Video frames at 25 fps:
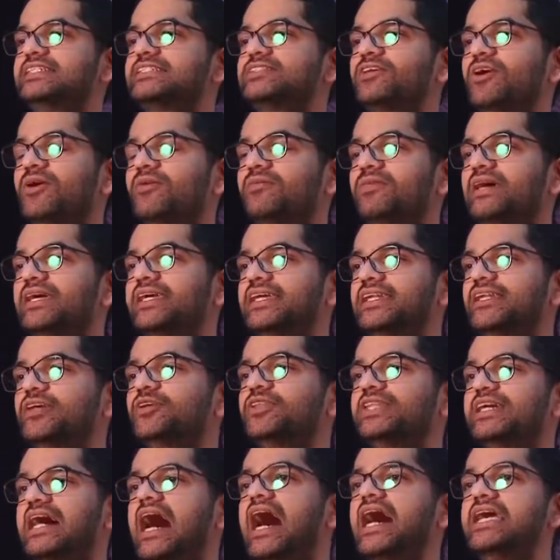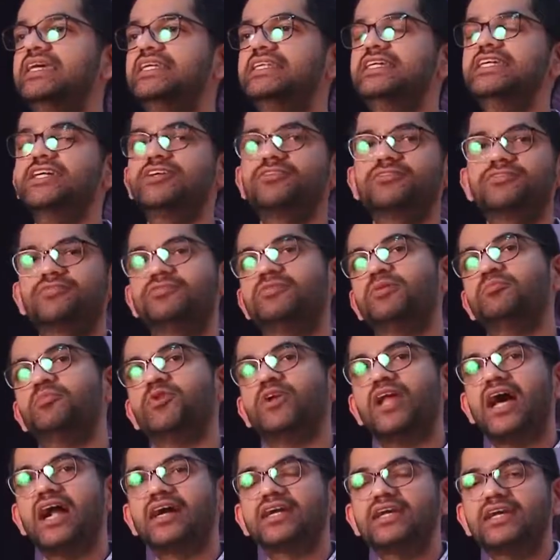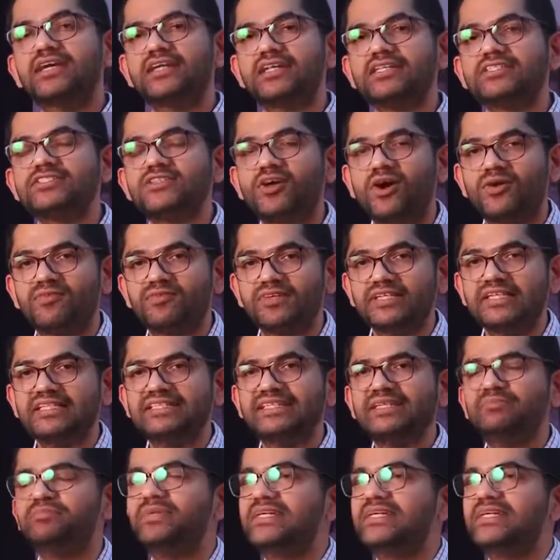the idea of monarchical sovereignty,